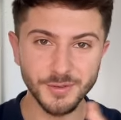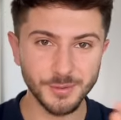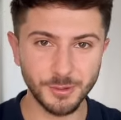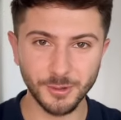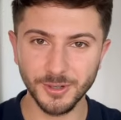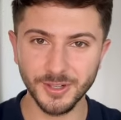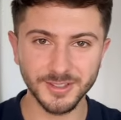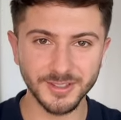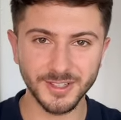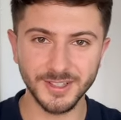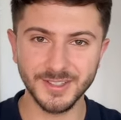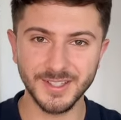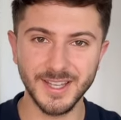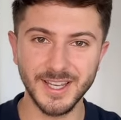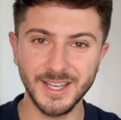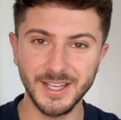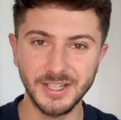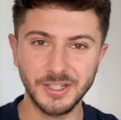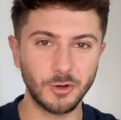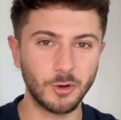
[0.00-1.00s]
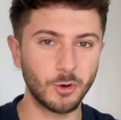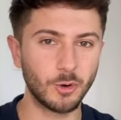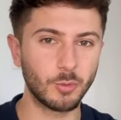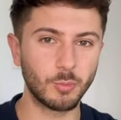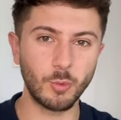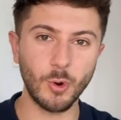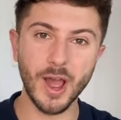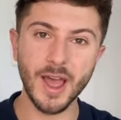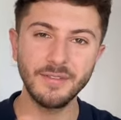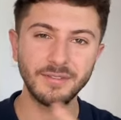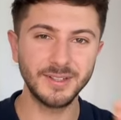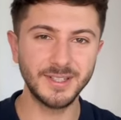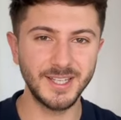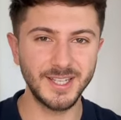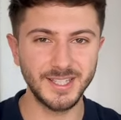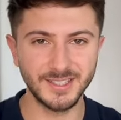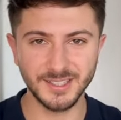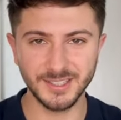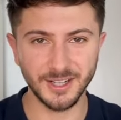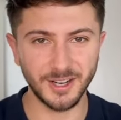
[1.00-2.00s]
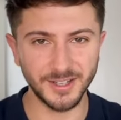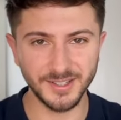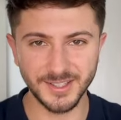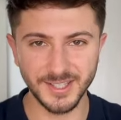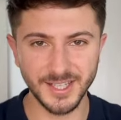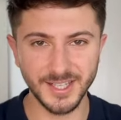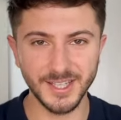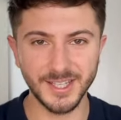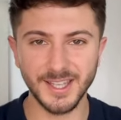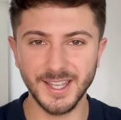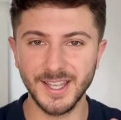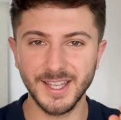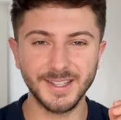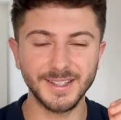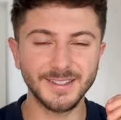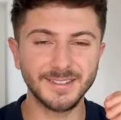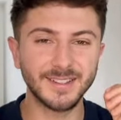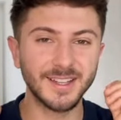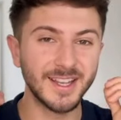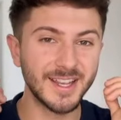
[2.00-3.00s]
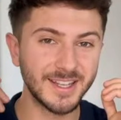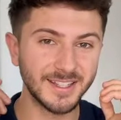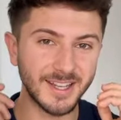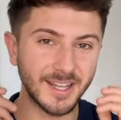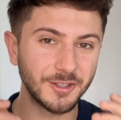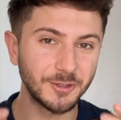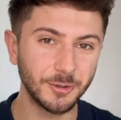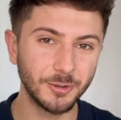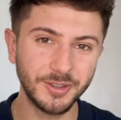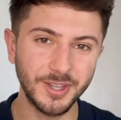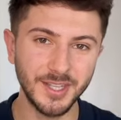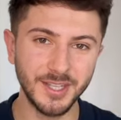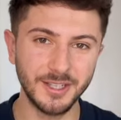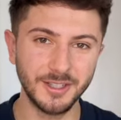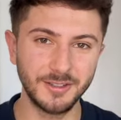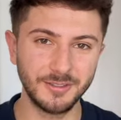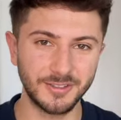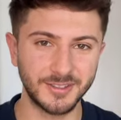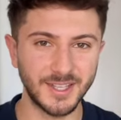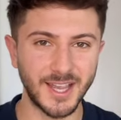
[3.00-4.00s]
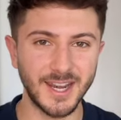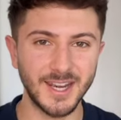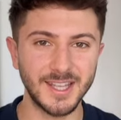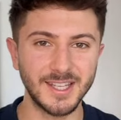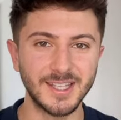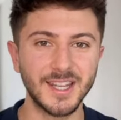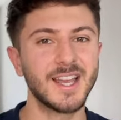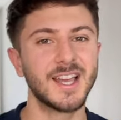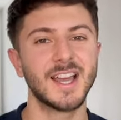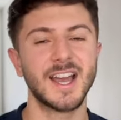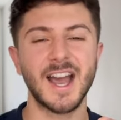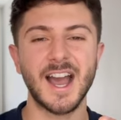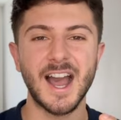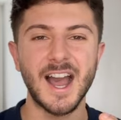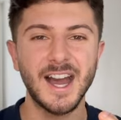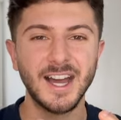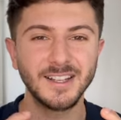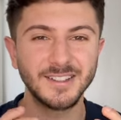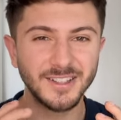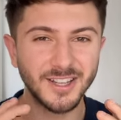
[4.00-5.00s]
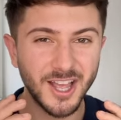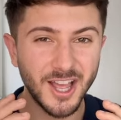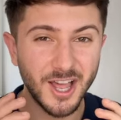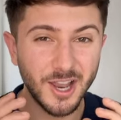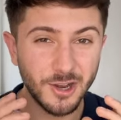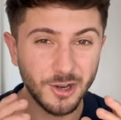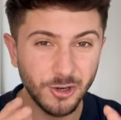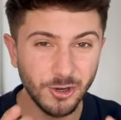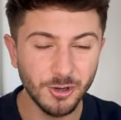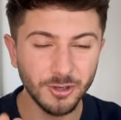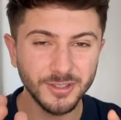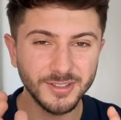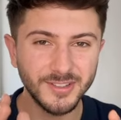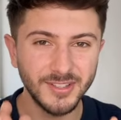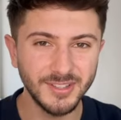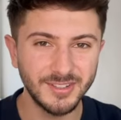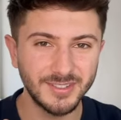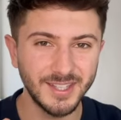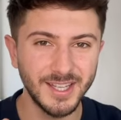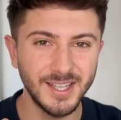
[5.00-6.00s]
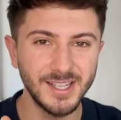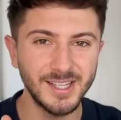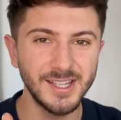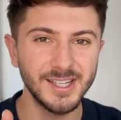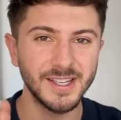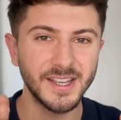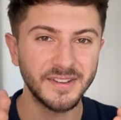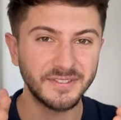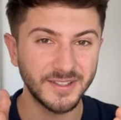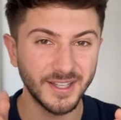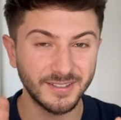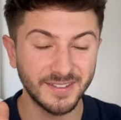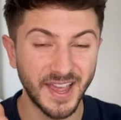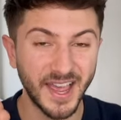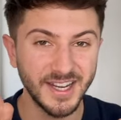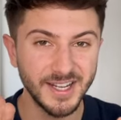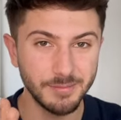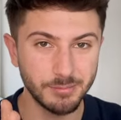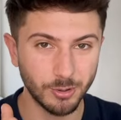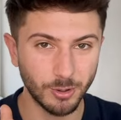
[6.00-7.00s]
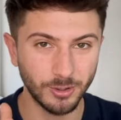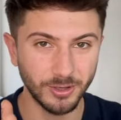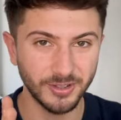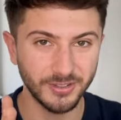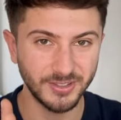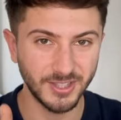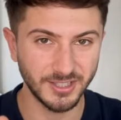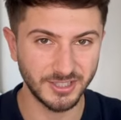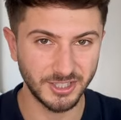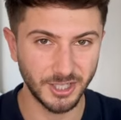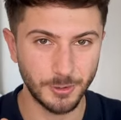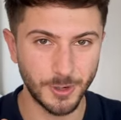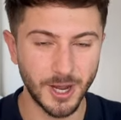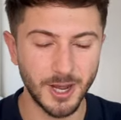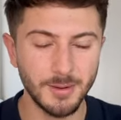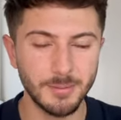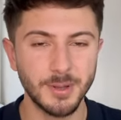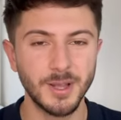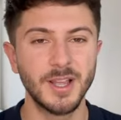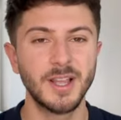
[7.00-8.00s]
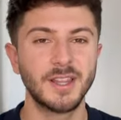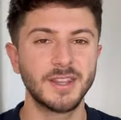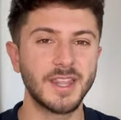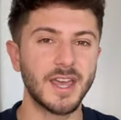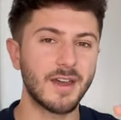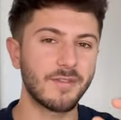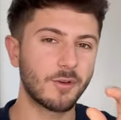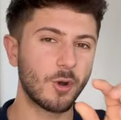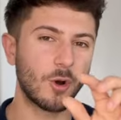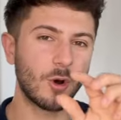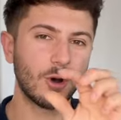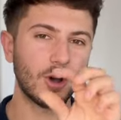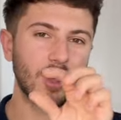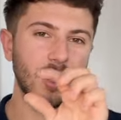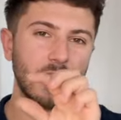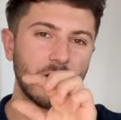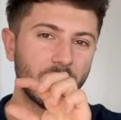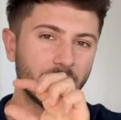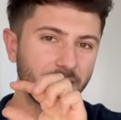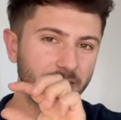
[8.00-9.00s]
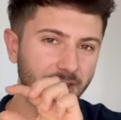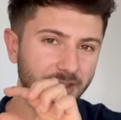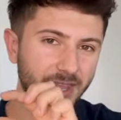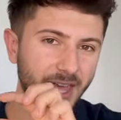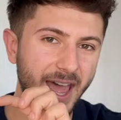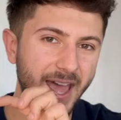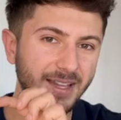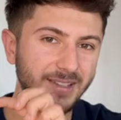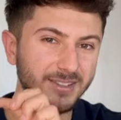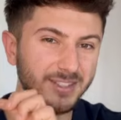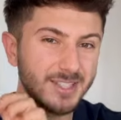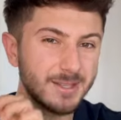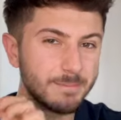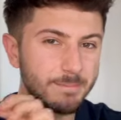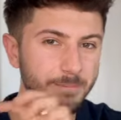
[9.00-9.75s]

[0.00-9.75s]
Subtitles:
product idea or whatever niche idea it is that you're thinking of selling and look to see if there's any products that show up that have got either the Etsy